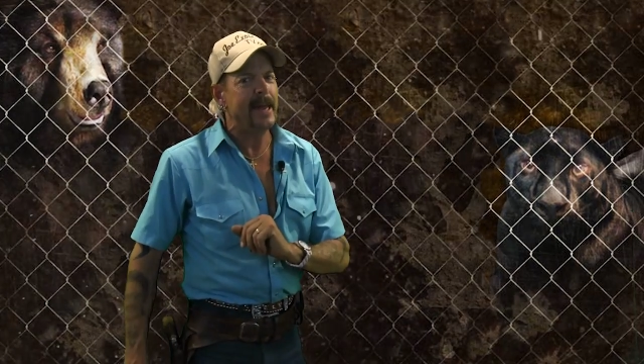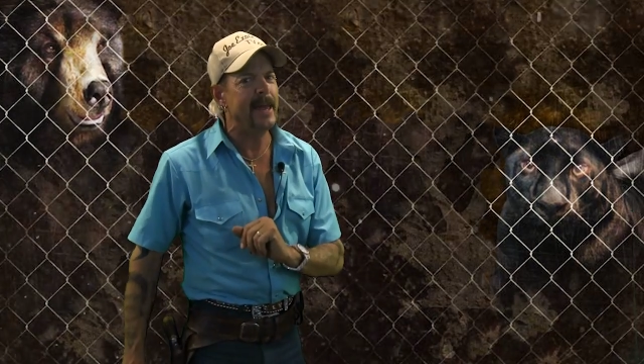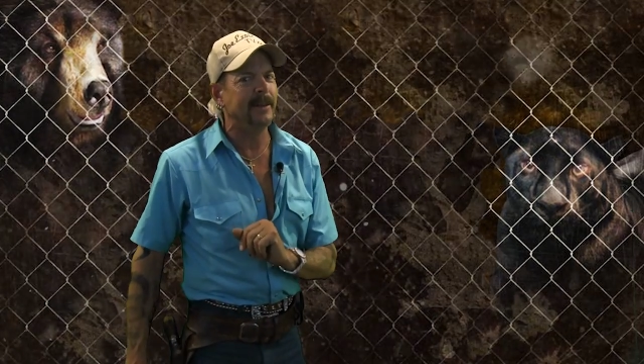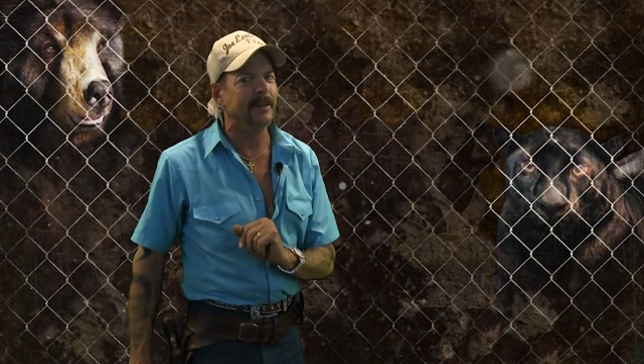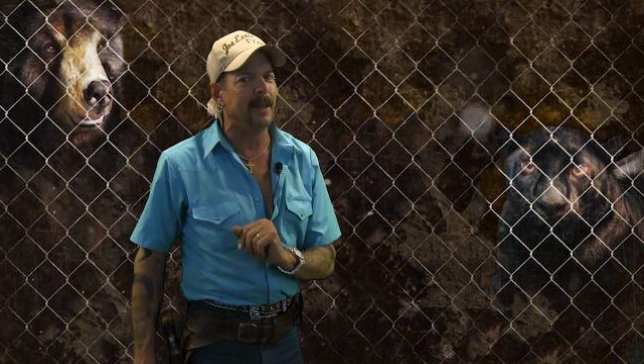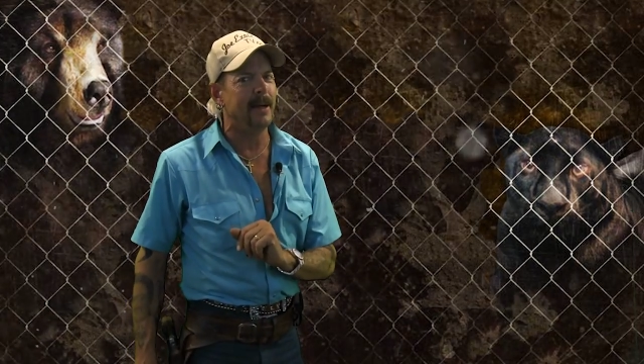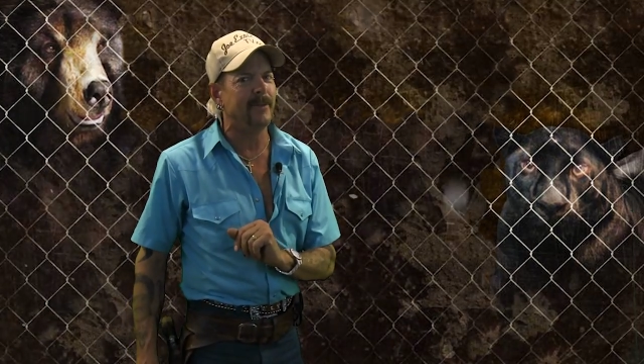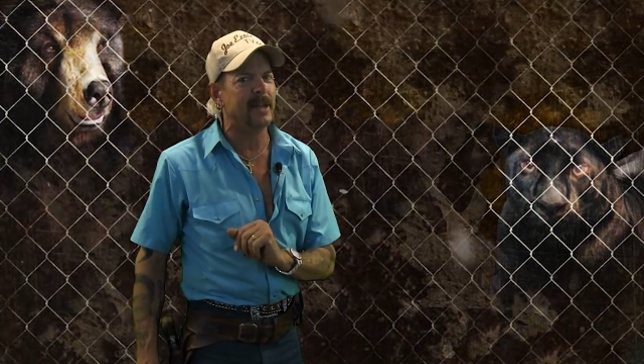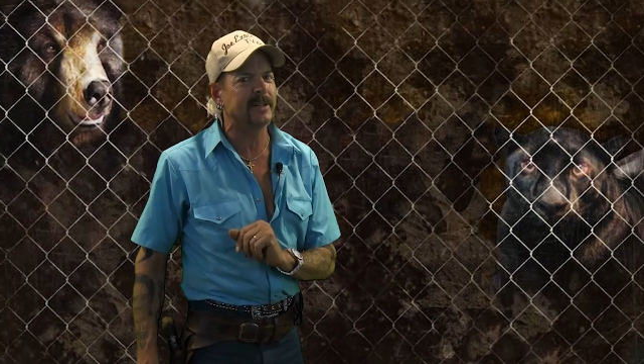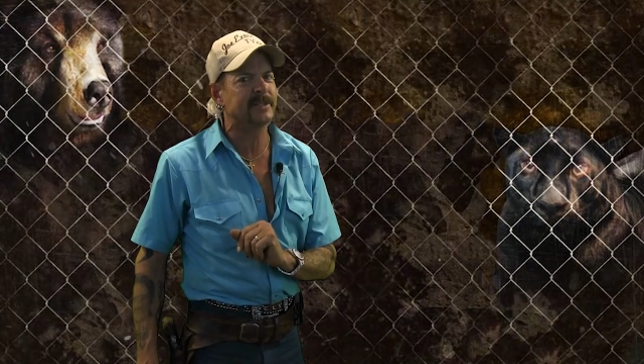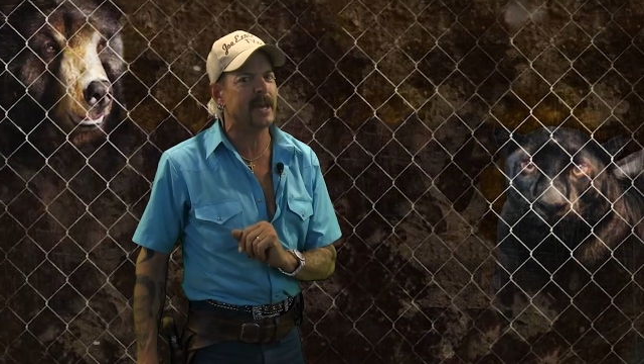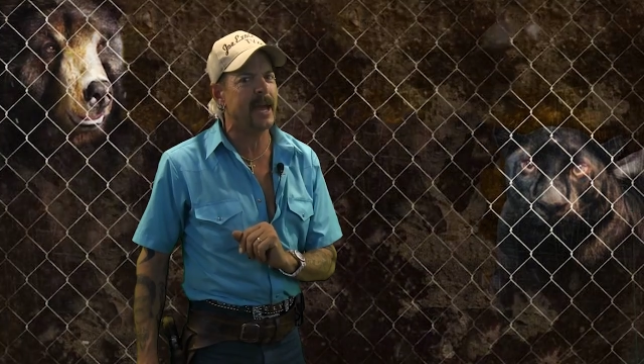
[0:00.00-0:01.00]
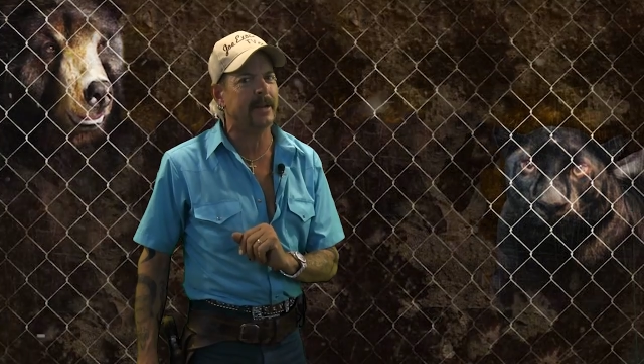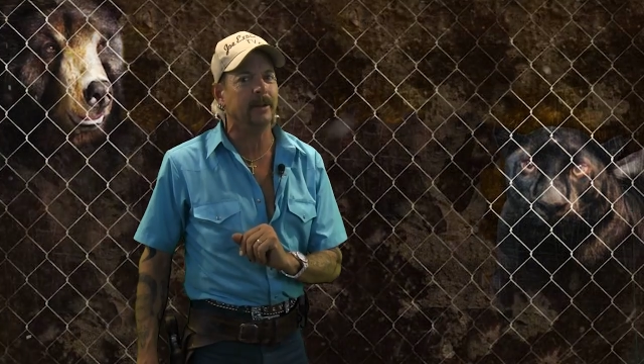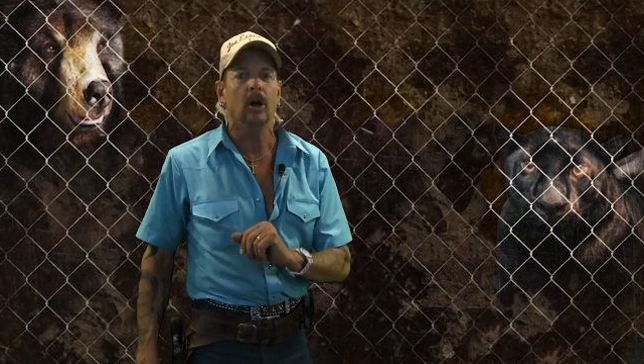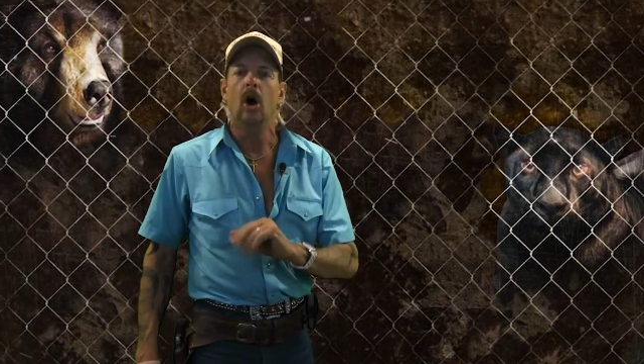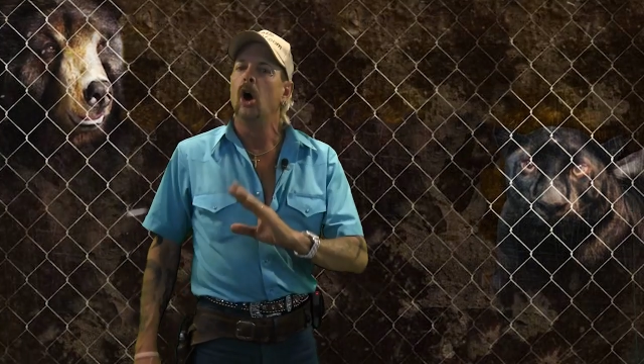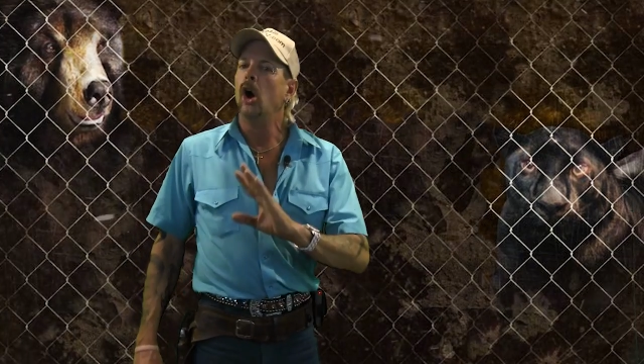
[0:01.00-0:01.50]
and love on a
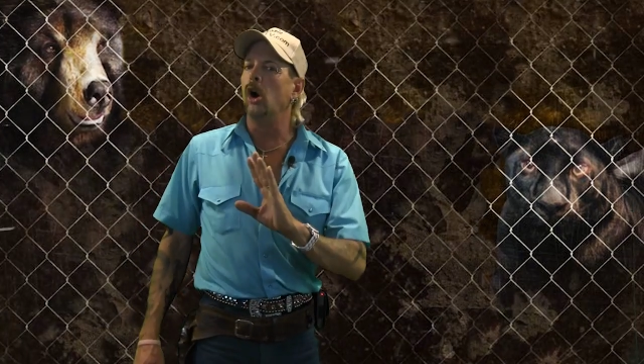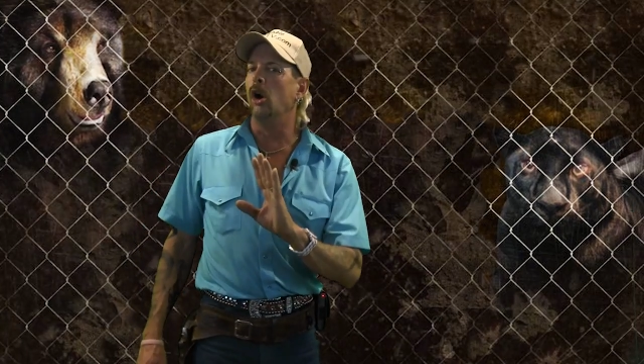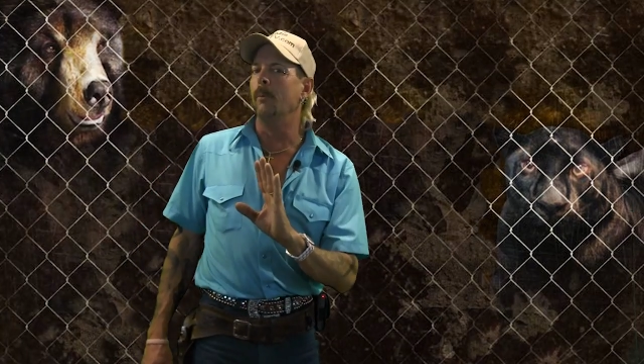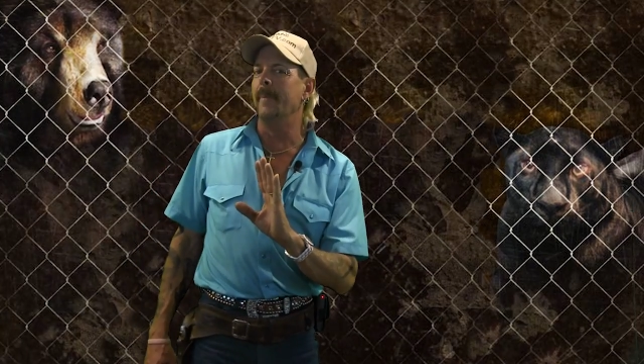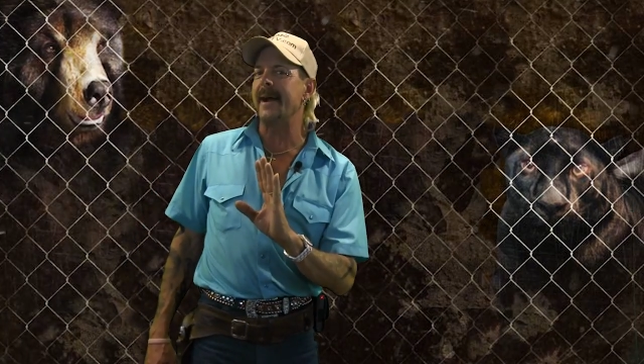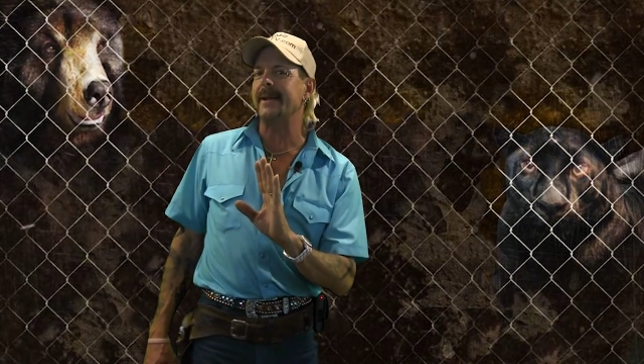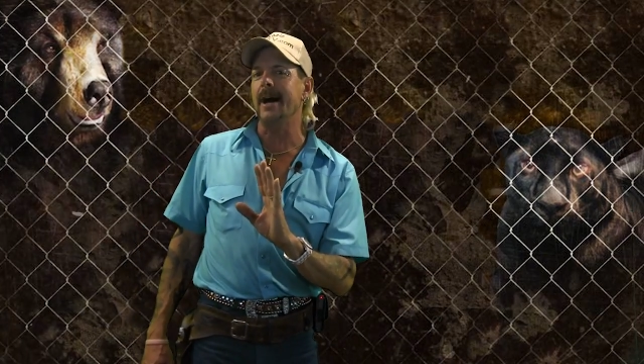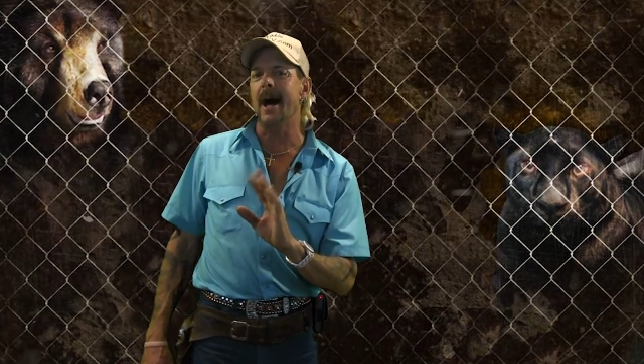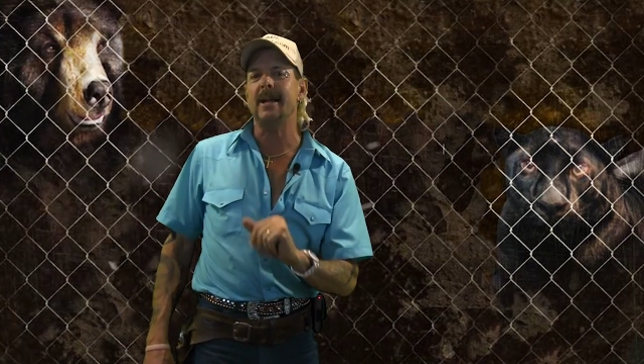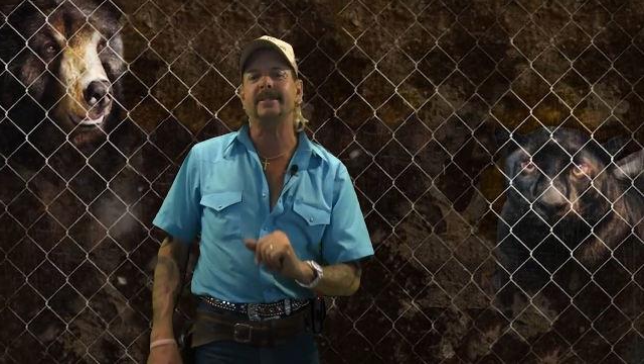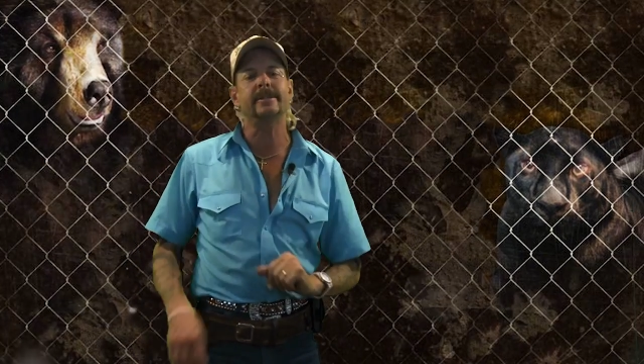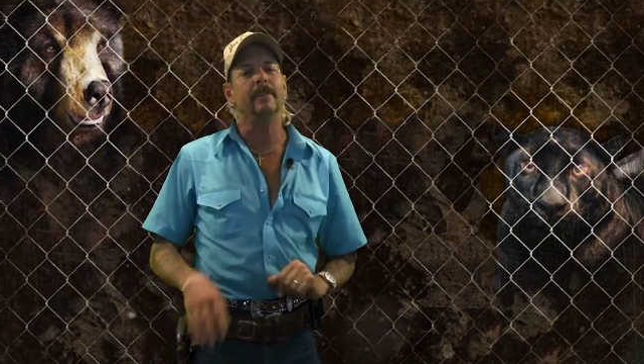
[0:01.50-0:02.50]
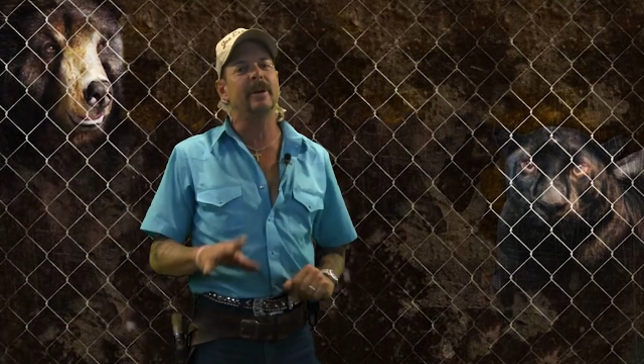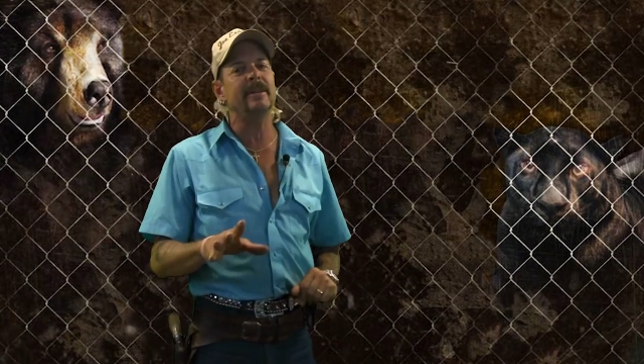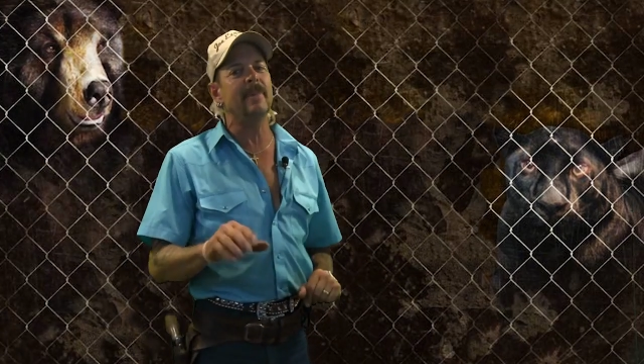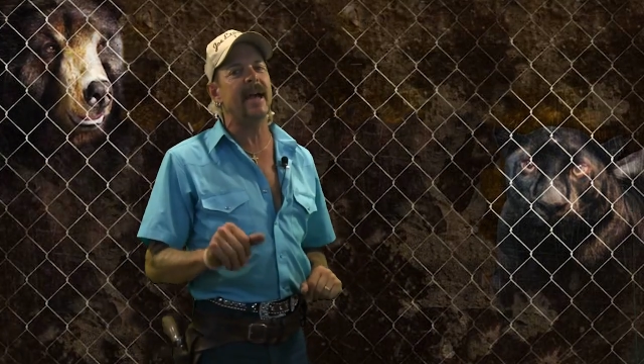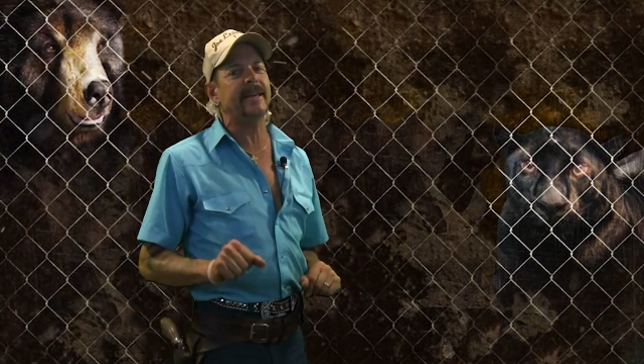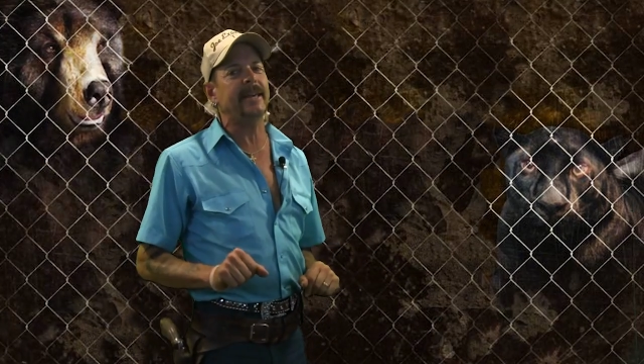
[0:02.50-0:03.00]
tiger. Oh my God, somebody
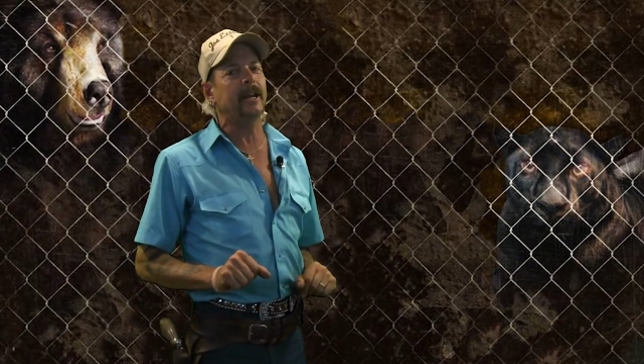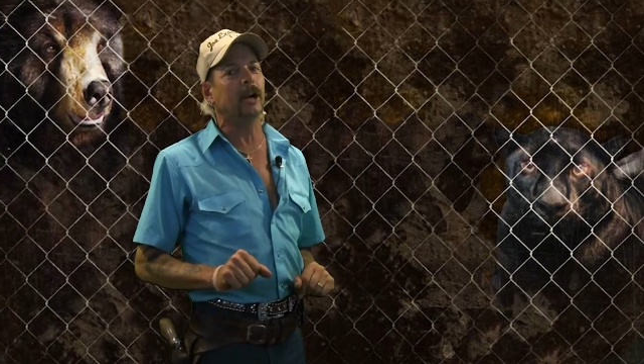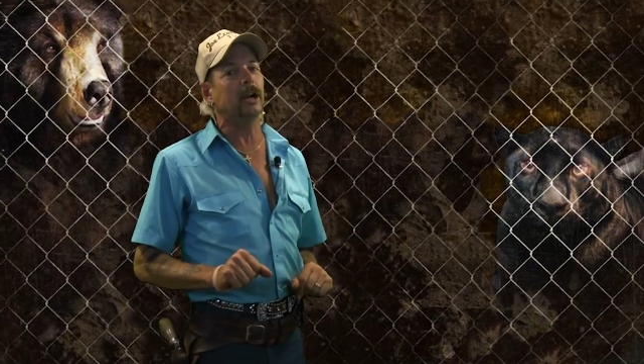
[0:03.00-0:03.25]
might get